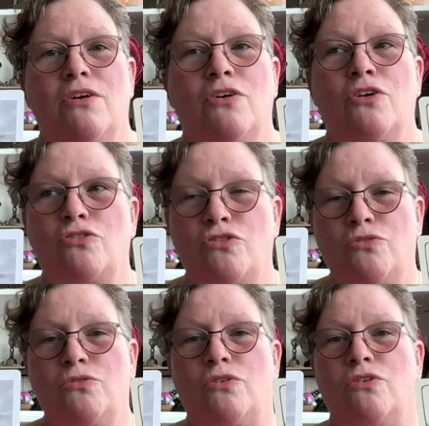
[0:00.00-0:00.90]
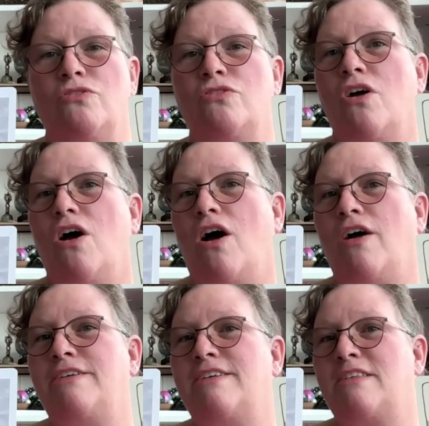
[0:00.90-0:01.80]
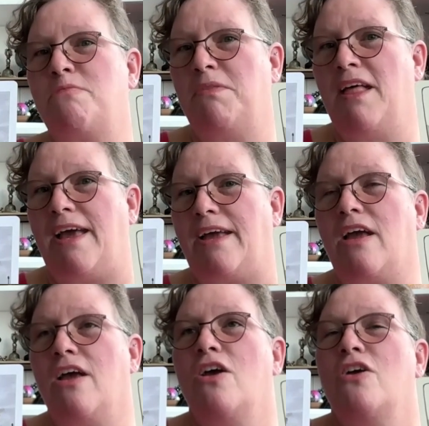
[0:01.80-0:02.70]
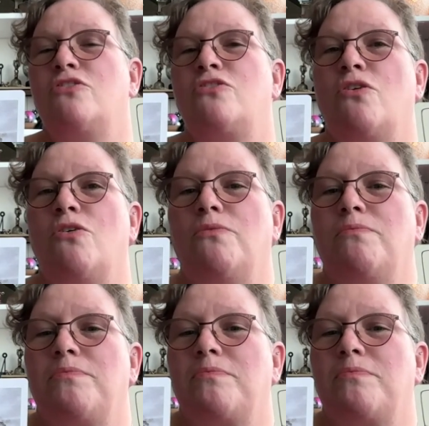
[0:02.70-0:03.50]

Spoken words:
her tools on display. So